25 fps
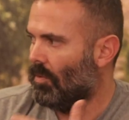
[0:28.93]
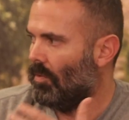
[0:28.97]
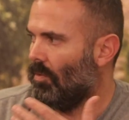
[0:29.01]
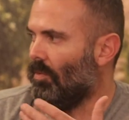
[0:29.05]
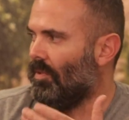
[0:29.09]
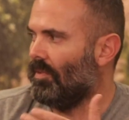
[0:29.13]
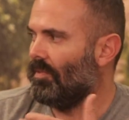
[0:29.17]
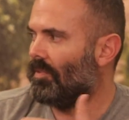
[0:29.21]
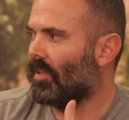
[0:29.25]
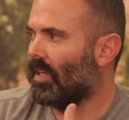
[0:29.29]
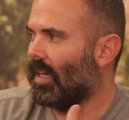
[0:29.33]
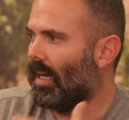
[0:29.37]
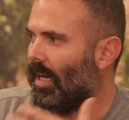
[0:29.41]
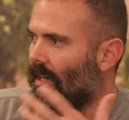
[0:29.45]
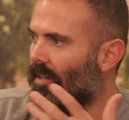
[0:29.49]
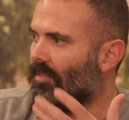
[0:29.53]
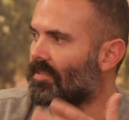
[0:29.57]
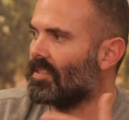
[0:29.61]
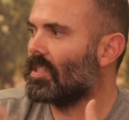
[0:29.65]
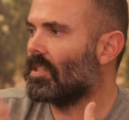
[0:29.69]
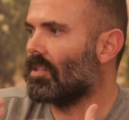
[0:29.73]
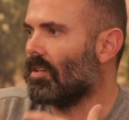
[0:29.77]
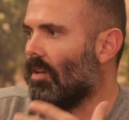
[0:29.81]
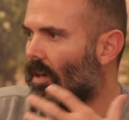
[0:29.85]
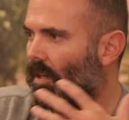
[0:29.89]
We've kind of
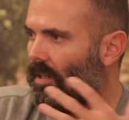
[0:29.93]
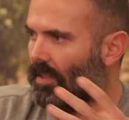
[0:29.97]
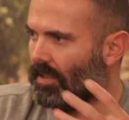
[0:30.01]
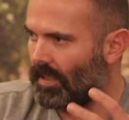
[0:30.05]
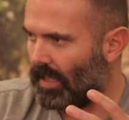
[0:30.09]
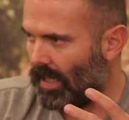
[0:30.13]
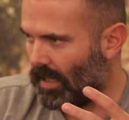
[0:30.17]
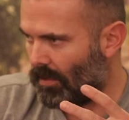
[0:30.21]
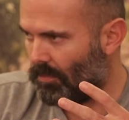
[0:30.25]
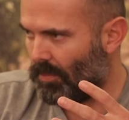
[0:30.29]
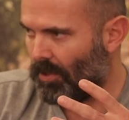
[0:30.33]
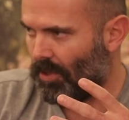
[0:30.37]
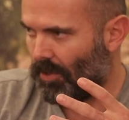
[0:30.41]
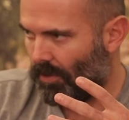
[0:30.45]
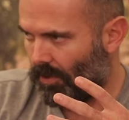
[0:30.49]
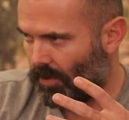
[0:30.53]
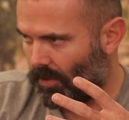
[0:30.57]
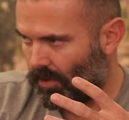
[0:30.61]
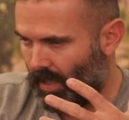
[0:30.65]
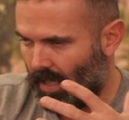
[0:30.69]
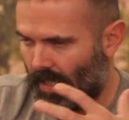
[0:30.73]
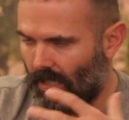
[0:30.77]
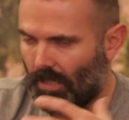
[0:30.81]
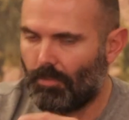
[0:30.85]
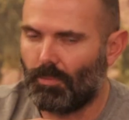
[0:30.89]
started that
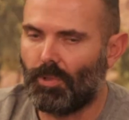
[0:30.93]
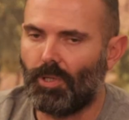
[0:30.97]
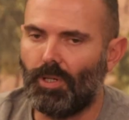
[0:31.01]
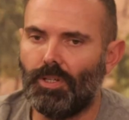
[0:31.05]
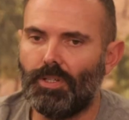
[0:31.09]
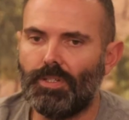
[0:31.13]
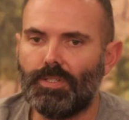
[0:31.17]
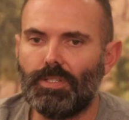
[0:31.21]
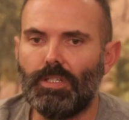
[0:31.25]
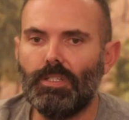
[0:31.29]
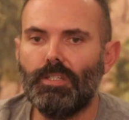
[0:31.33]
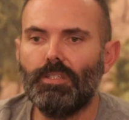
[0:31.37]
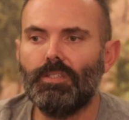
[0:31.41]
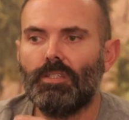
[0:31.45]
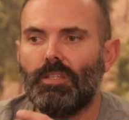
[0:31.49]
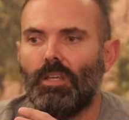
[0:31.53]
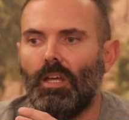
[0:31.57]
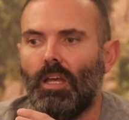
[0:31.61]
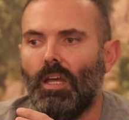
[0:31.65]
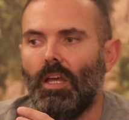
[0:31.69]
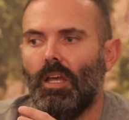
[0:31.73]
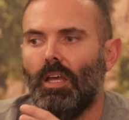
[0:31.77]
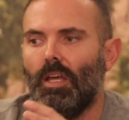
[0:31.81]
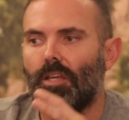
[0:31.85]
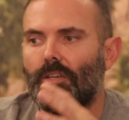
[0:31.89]
bureaucratic process.
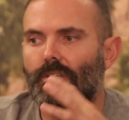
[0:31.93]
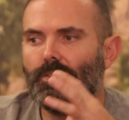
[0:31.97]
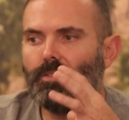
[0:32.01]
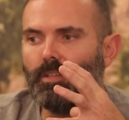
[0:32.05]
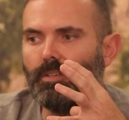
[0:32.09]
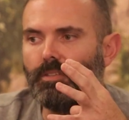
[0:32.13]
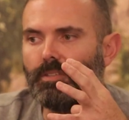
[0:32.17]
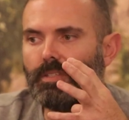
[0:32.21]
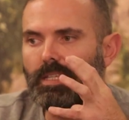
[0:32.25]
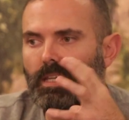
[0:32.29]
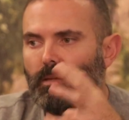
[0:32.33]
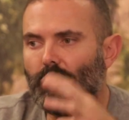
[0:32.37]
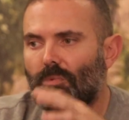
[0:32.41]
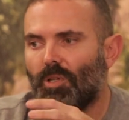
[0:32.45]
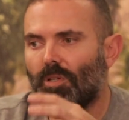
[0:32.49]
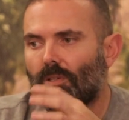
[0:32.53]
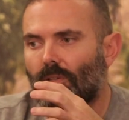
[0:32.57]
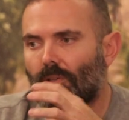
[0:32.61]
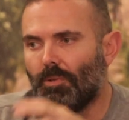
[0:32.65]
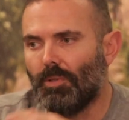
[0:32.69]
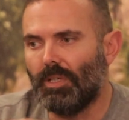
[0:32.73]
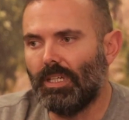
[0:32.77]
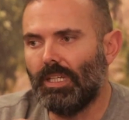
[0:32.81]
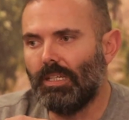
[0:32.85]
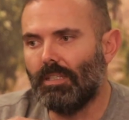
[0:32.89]
So Semillon
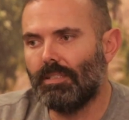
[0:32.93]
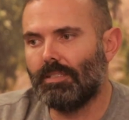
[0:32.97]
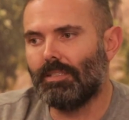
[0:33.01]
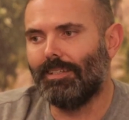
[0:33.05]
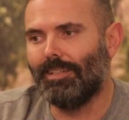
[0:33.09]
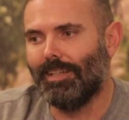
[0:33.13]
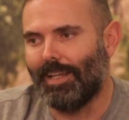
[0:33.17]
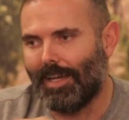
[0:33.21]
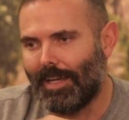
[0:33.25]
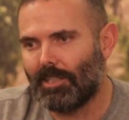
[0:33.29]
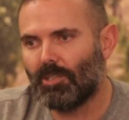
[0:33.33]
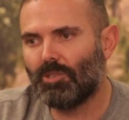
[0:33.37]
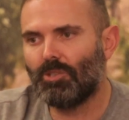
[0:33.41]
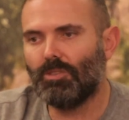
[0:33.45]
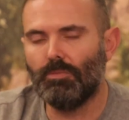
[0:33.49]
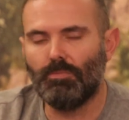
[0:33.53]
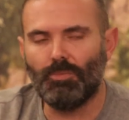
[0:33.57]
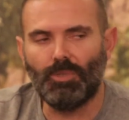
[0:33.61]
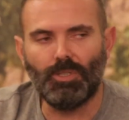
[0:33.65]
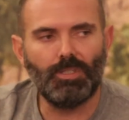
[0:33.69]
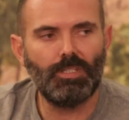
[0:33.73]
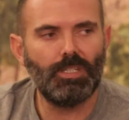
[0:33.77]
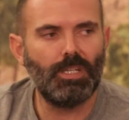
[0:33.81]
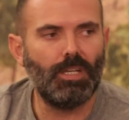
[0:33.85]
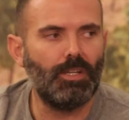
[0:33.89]
Gris is a natural
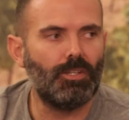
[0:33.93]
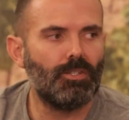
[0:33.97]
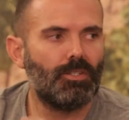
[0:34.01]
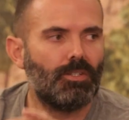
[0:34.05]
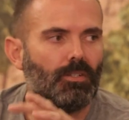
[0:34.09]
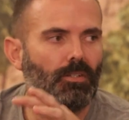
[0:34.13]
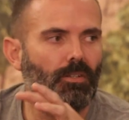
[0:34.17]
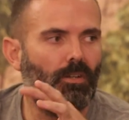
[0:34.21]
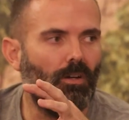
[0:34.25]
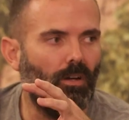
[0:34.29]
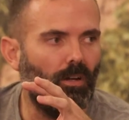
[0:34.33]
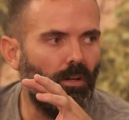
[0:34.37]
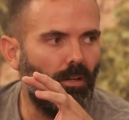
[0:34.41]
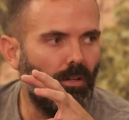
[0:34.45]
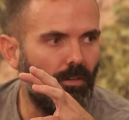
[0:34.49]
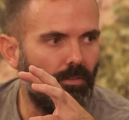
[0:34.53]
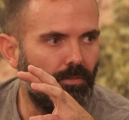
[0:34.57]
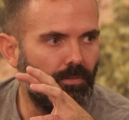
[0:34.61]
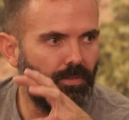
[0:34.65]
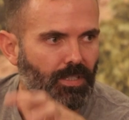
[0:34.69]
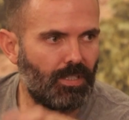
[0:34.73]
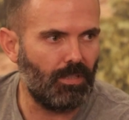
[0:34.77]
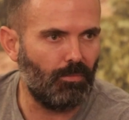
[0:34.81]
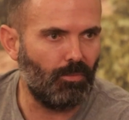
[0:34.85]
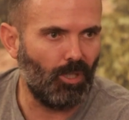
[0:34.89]
mutation
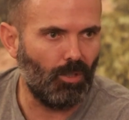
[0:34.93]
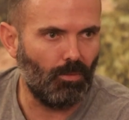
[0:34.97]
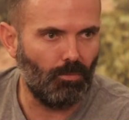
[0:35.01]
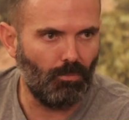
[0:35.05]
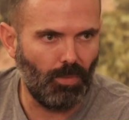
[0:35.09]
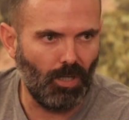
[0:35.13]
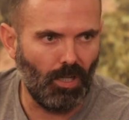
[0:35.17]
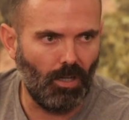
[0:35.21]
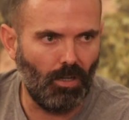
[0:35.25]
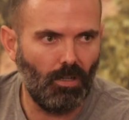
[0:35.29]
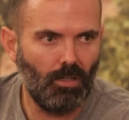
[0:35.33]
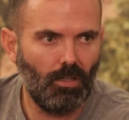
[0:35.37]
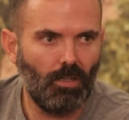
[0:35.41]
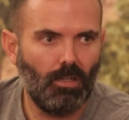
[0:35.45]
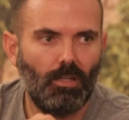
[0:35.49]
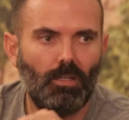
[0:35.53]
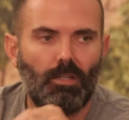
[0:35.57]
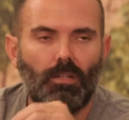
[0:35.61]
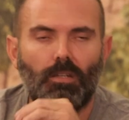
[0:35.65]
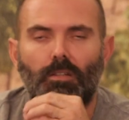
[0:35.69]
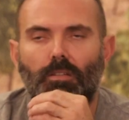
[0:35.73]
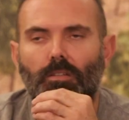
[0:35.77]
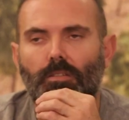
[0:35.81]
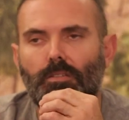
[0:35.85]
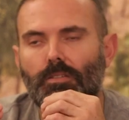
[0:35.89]
of Semillon Blanc.
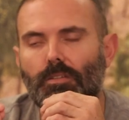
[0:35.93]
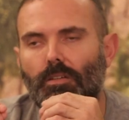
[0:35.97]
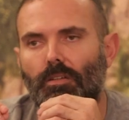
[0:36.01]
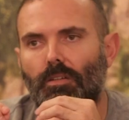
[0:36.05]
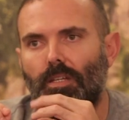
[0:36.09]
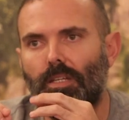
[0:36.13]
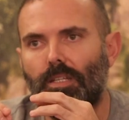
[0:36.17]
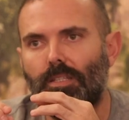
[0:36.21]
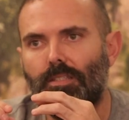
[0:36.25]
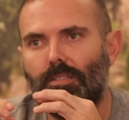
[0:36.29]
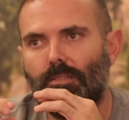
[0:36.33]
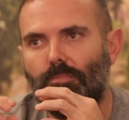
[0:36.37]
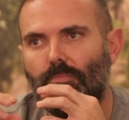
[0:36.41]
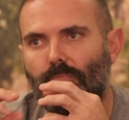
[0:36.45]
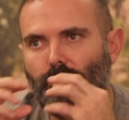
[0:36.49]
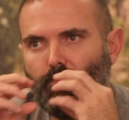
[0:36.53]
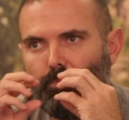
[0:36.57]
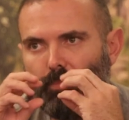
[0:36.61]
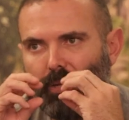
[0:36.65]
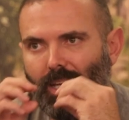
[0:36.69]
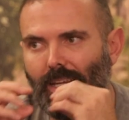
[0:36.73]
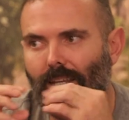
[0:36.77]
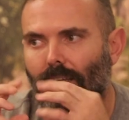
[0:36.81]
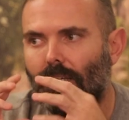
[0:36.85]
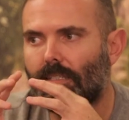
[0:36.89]
So it's
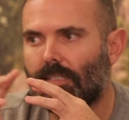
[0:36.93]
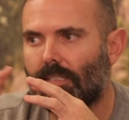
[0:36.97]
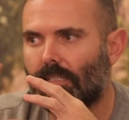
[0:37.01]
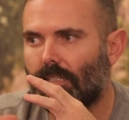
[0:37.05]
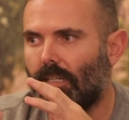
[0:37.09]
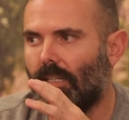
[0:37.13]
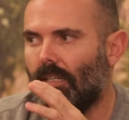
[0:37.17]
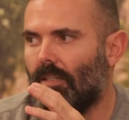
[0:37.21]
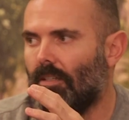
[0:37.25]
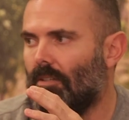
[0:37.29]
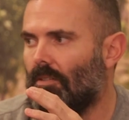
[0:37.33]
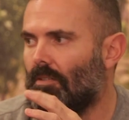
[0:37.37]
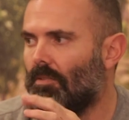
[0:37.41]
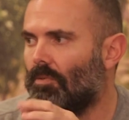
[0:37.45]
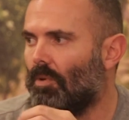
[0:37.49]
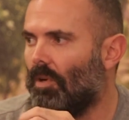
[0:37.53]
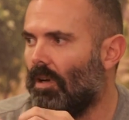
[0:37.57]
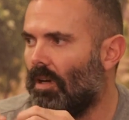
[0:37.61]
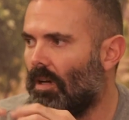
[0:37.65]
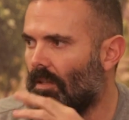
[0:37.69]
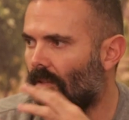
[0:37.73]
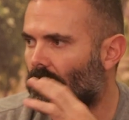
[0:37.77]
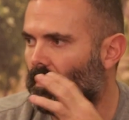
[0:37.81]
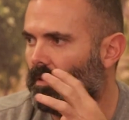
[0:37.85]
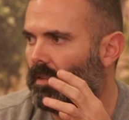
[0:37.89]
pink skinned
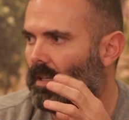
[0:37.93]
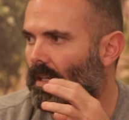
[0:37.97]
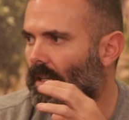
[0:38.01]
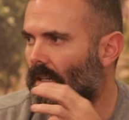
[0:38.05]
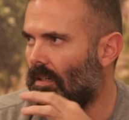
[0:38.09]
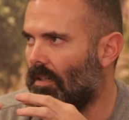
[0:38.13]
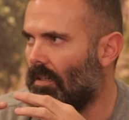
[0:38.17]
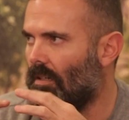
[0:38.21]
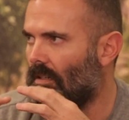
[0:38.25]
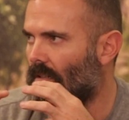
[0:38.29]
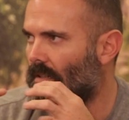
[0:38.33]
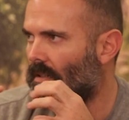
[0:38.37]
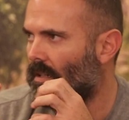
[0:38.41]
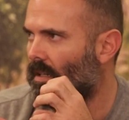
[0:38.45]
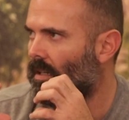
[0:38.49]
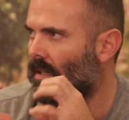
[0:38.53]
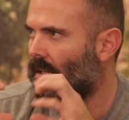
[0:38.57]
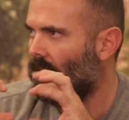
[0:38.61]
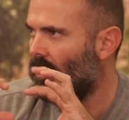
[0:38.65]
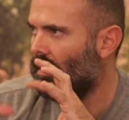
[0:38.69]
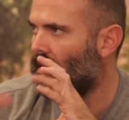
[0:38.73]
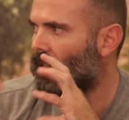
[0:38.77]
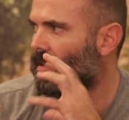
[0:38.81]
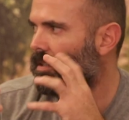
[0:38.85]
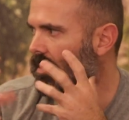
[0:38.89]
rather than,
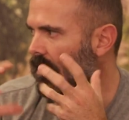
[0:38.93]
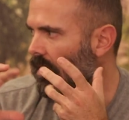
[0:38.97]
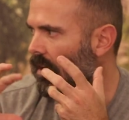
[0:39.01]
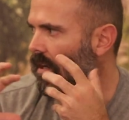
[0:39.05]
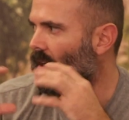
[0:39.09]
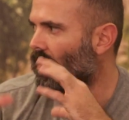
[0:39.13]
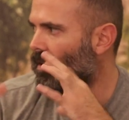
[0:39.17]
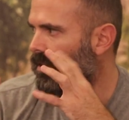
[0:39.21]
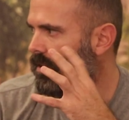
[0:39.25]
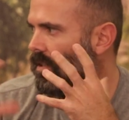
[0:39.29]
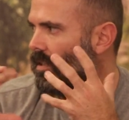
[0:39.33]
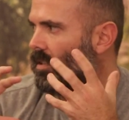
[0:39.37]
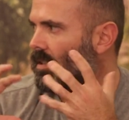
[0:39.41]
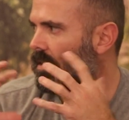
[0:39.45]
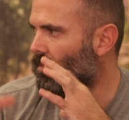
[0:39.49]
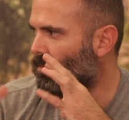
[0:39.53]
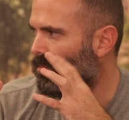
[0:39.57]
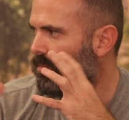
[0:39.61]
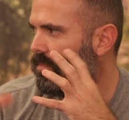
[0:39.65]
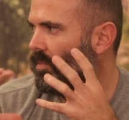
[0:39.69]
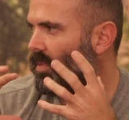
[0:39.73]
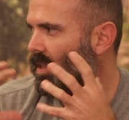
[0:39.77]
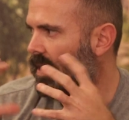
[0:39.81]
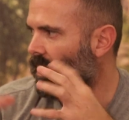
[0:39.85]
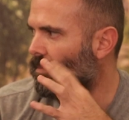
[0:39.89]
you know, than,
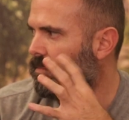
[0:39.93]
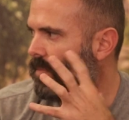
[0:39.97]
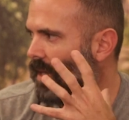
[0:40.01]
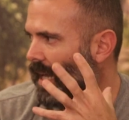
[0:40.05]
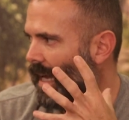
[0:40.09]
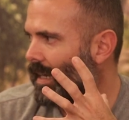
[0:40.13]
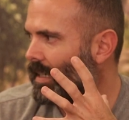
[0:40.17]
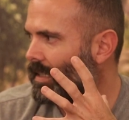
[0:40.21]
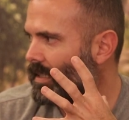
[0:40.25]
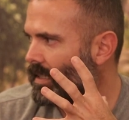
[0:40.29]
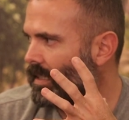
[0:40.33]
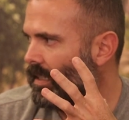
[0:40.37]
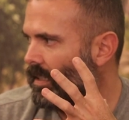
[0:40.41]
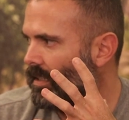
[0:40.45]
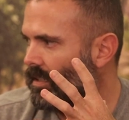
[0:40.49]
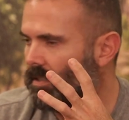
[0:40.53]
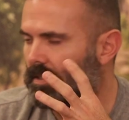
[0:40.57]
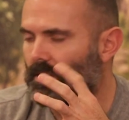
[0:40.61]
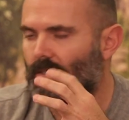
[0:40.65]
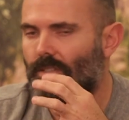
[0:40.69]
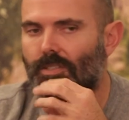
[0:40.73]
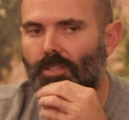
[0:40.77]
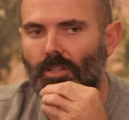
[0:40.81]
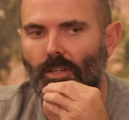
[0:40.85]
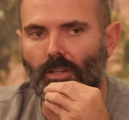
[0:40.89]
than black
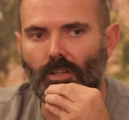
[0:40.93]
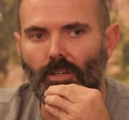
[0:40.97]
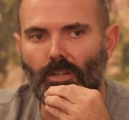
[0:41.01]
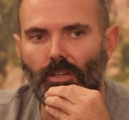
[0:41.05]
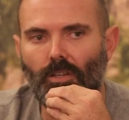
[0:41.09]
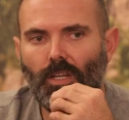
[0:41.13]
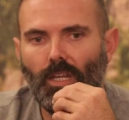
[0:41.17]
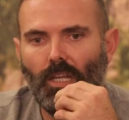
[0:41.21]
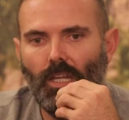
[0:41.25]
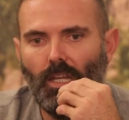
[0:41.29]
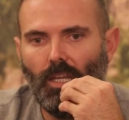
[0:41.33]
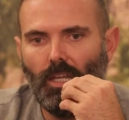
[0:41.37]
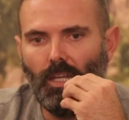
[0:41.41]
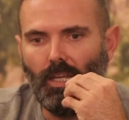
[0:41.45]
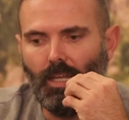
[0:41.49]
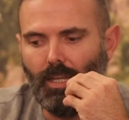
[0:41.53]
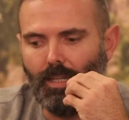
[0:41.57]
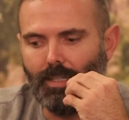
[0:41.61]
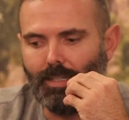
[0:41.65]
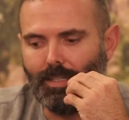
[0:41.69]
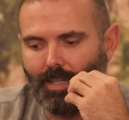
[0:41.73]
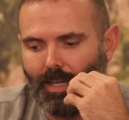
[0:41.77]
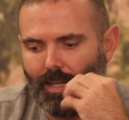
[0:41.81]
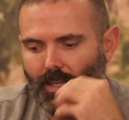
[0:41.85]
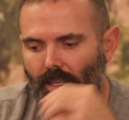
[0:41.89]
skinned. So mm -hmm.
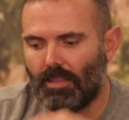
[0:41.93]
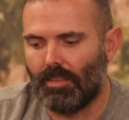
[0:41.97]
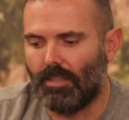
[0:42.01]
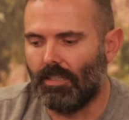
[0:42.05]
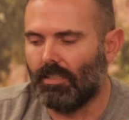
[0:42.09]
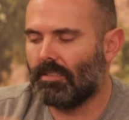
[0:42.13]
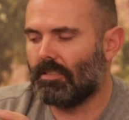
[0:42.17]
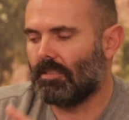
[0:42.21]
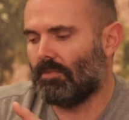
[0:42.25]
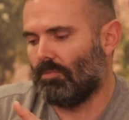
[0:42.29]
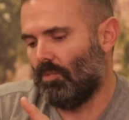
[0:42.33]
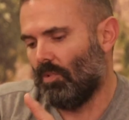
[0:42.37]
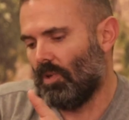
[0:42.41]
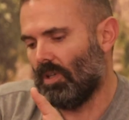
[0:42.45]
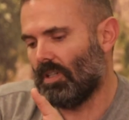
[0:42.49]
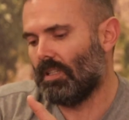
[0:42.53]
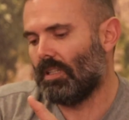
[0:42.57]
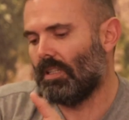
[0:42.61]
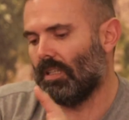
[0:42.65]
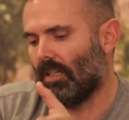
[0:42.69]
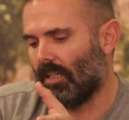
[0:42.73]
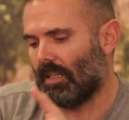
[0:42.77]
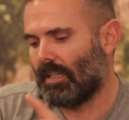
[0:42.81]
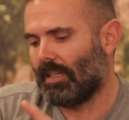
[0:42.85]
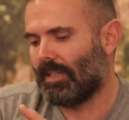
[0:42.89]
it does. this what
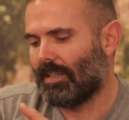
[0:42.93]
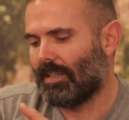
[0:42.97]
the